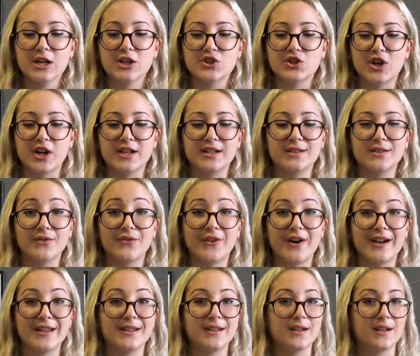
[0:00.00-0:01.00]
trying to
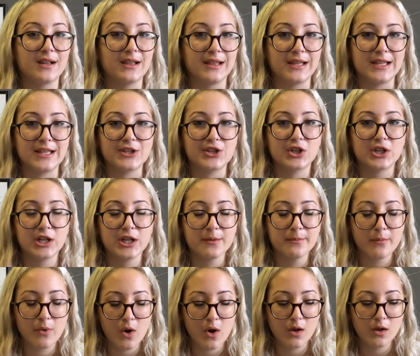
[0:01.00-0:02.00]
find the glittery
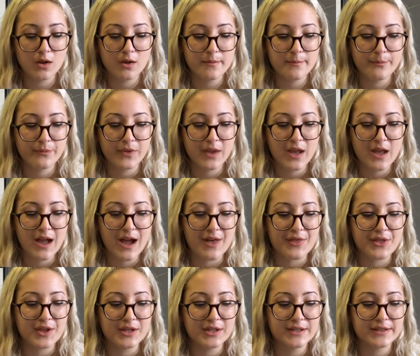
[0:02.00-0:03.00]
ball. I
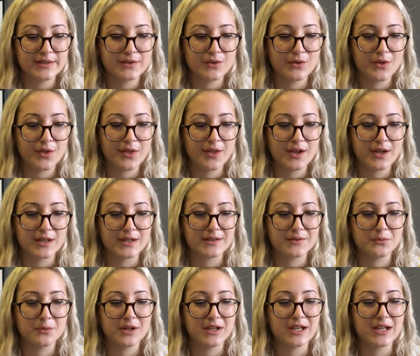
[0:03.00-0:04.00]
think this whole thing is
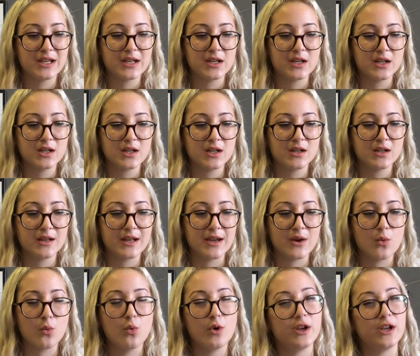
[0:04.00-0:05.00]
really
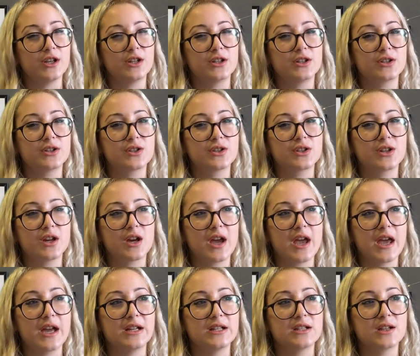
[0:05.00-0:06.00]
like weird
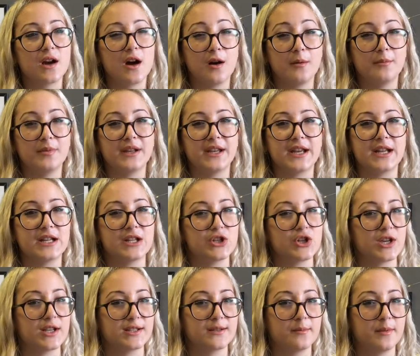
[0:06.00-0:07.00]
and complicated
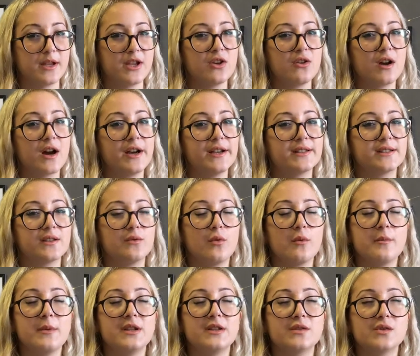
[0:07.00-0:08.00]
to explain you guys. It
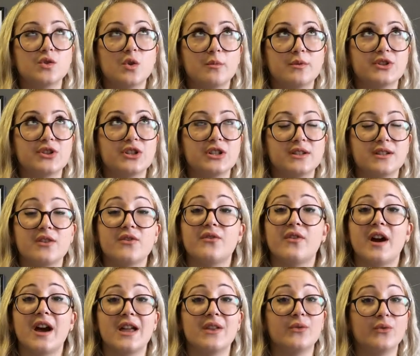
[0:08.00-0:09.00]
would be so much easier
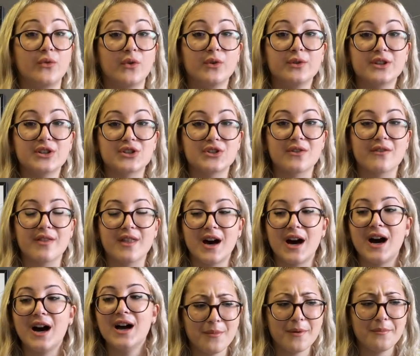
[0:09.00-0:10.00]
if I had footage of
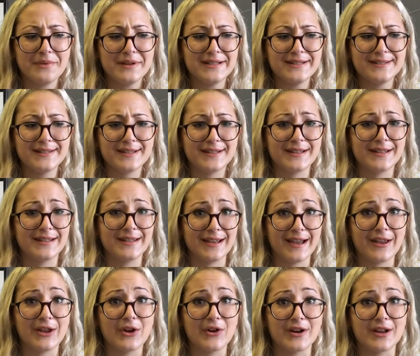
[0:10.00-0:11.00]
that, but basically
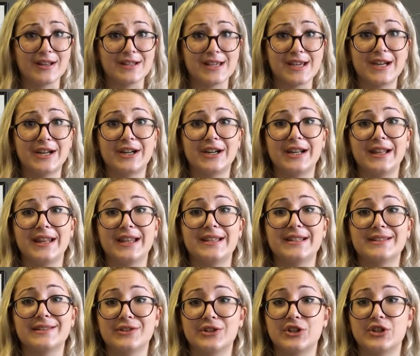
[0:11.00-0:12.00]
I got in there and
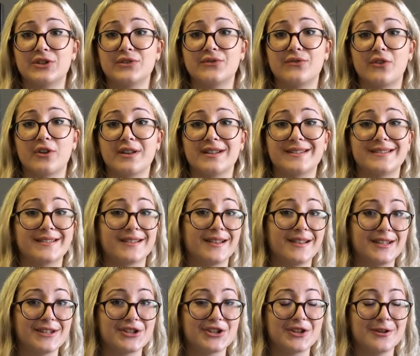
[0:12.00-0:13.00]
like searched for this
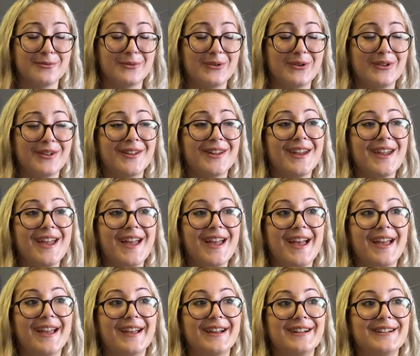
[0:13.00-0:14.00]
glittery ball,
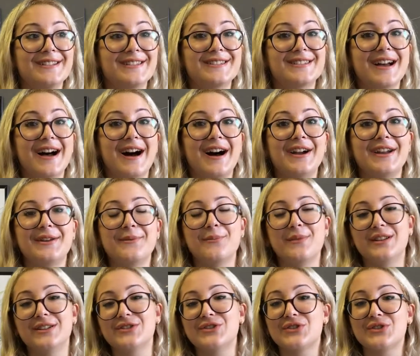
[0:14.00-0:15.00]
and I
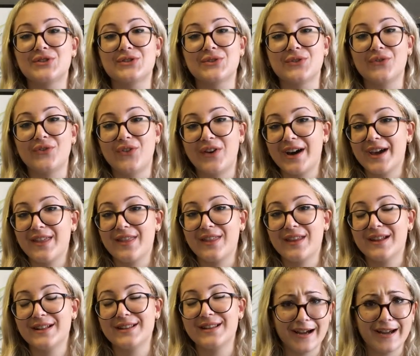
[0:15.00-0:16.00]
managed to find
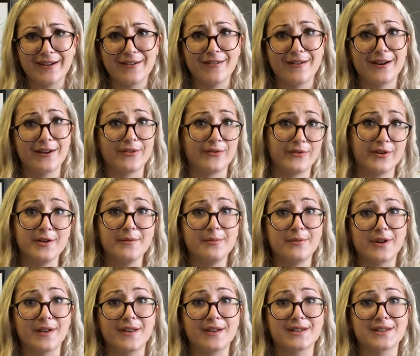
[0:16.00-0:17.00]
it. I got a free
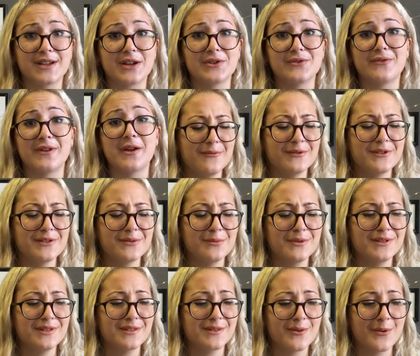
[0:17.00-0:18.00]
product out of it, which
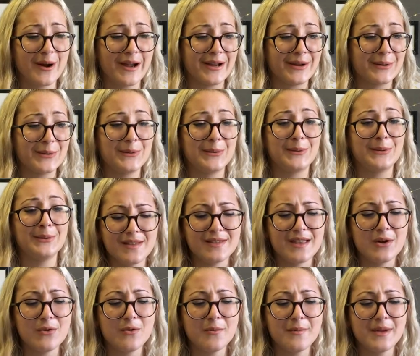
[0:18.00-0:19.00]
was quite cool.
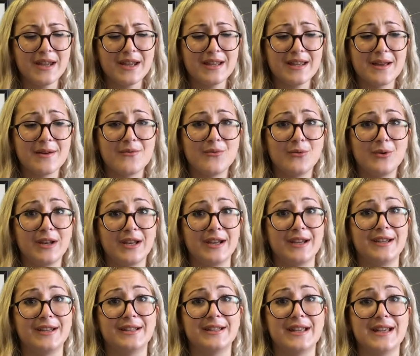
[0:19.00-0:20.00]
That one made a really
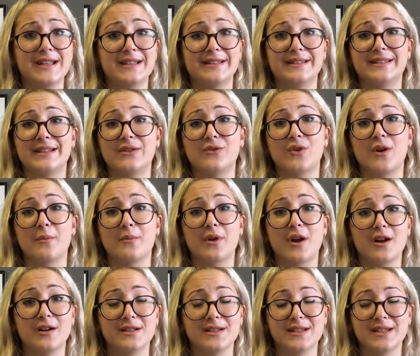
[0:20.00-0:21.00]
good Instagram
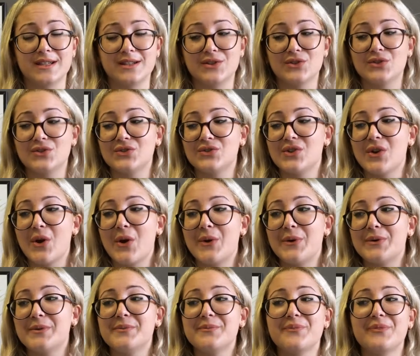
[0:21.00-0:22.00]
content. So
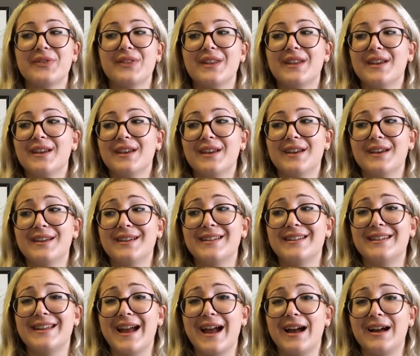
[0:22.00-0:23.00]

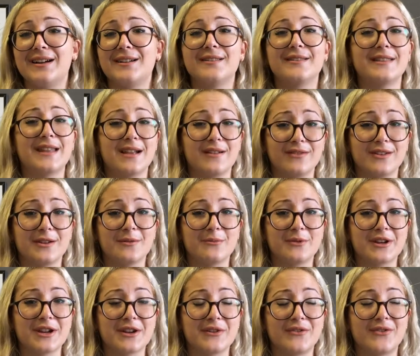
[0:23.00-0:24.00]
yeah, definitely
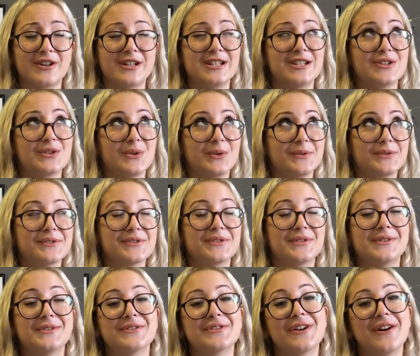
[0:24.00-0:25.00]
bring a friend.
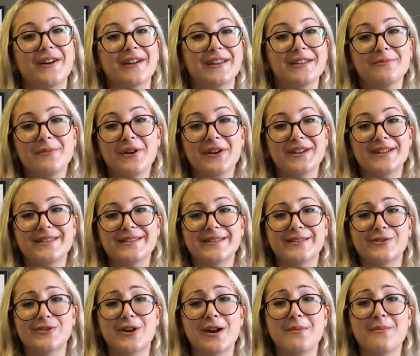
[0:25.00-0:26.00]
Also, talking about
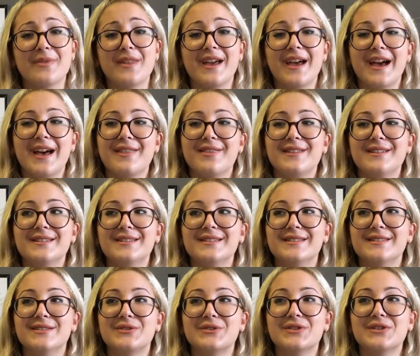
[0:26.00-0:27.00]
Instagram, they had this
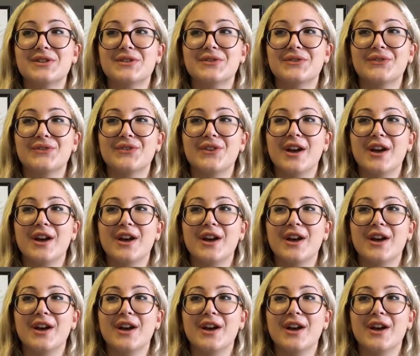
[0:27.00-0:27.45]
sort of